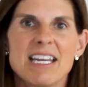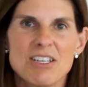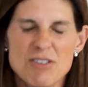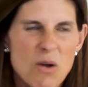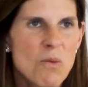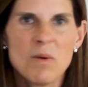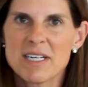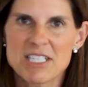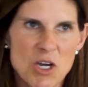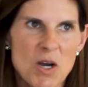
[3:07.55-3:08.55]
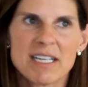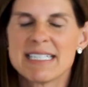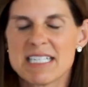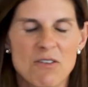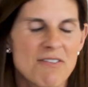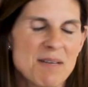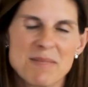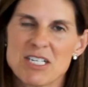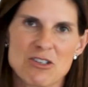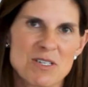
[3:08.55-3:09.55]
You don't want to talk and tell
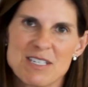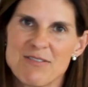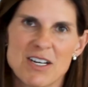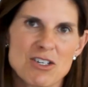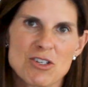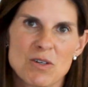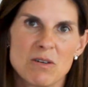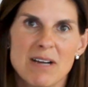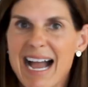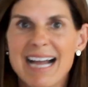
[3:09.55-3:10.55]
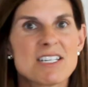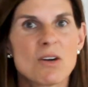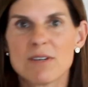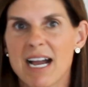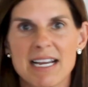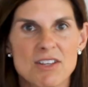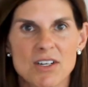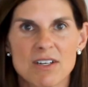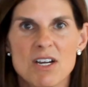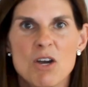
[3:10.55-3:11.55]
families you're dysfunctional. I don't
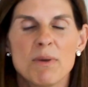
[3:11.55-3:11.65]
either.